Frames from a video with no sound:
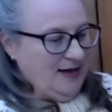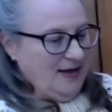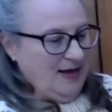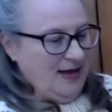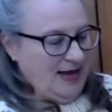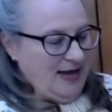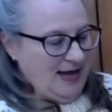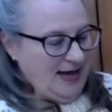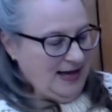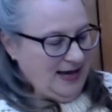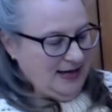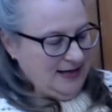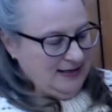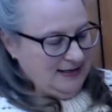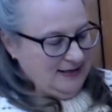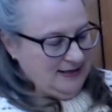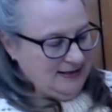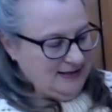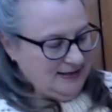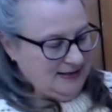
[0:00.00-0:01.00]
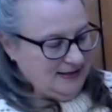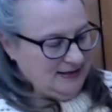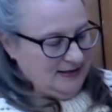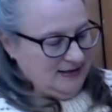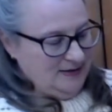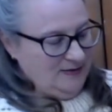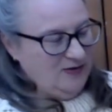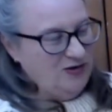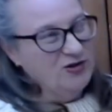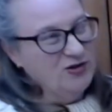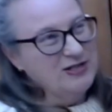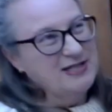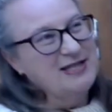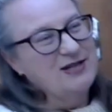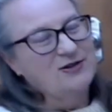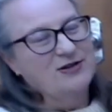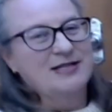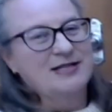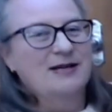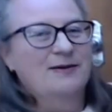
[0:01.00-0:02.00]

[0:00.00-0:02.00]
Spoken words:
and of course there are some